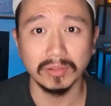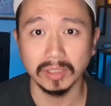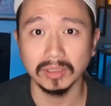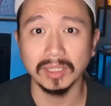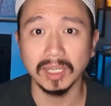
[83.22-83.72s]

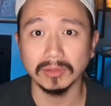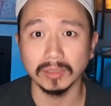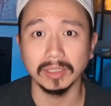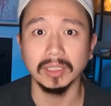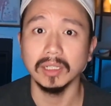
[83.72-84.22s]
heard that
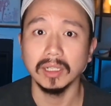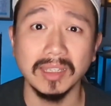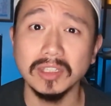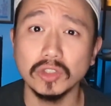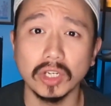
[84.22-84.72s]
right.
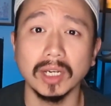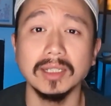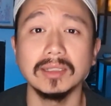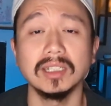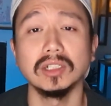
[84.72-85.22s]
These
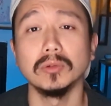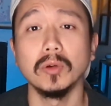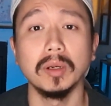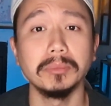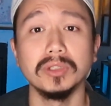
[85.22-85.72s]
giants can grow up